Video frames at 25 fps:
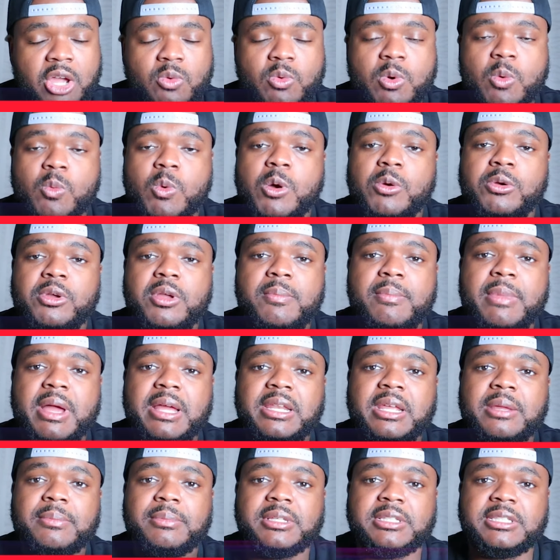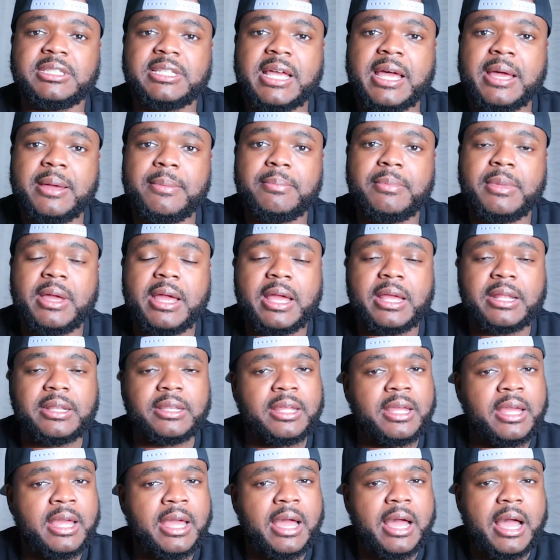Well, welcome. My name is Sam
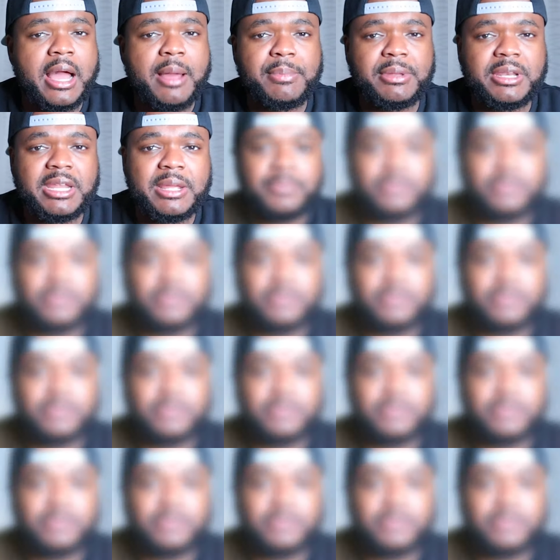and I've been